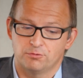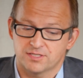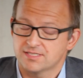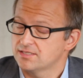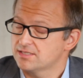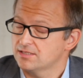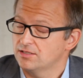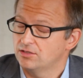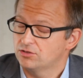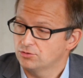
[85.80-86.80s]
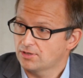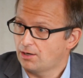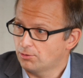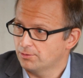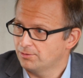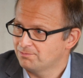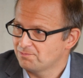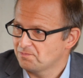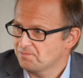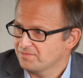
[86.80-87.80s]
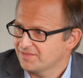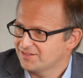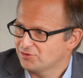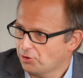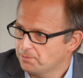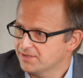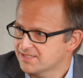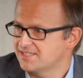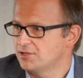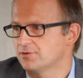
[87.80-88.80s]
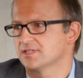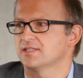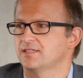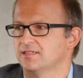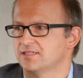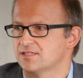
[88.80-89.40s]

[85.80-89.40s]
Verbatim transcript: Bricsys took our topic seriously. Mm.